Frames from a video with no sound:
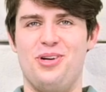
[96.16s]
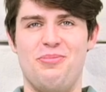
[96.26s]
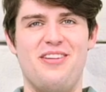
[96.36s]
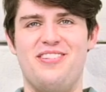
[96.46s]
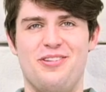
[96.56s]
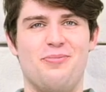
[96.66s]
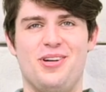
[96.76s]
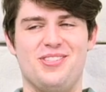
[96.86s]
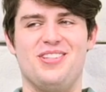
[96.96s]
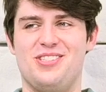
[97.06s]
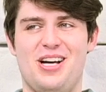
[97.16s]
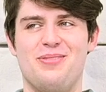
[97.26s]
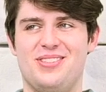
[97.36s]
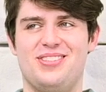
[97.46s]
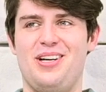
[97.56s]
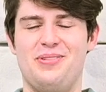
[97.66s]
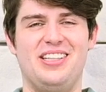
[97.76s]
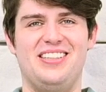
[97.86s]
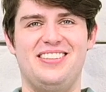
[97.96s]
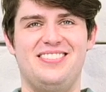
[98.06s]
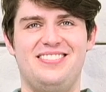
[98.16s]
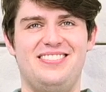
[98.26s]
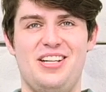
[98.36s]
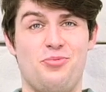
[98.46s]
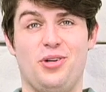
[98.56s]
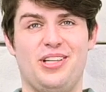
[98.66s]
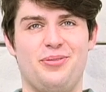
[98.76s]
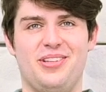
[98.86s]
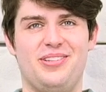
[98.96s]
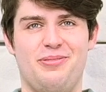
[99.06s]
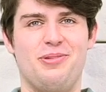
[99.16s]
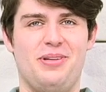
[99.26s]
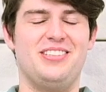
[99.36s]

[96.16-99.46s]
of my favorite parts of the job is coming in and, and working with, with my